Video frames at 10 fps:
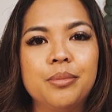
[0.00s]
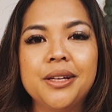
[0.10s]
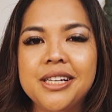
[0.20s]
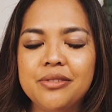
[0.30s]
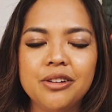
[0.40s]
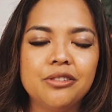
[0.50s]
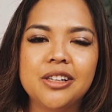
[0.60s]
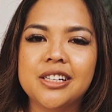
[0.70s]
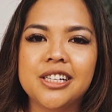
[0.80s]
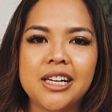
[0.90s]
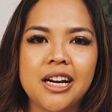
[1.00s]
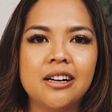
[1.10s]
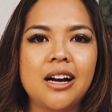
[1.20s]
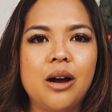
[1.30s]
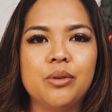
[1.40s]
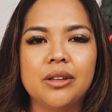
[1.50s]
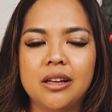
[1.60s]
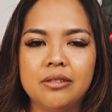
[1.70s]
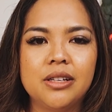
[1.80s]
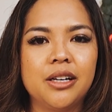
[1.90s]
Please feel free to share. I would
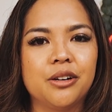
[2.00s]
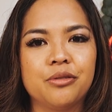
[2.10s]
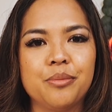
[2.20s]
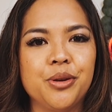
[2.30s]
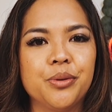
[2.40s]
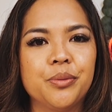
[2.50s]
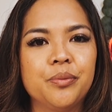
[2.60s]
love to hear from you.